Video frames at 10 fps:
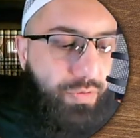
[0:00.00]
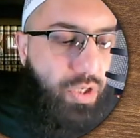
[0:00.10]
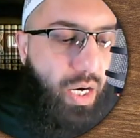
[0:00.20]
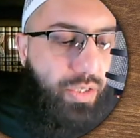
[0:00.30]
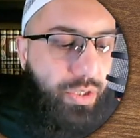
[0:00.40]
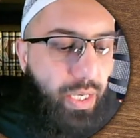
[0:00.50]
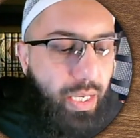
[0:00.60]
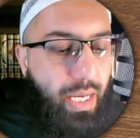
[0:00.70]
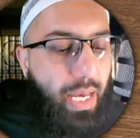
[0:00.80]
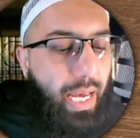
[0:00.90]
Let me
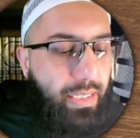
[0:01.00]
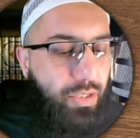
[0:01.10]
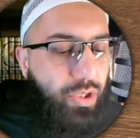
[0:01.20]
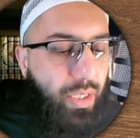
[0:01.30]
see.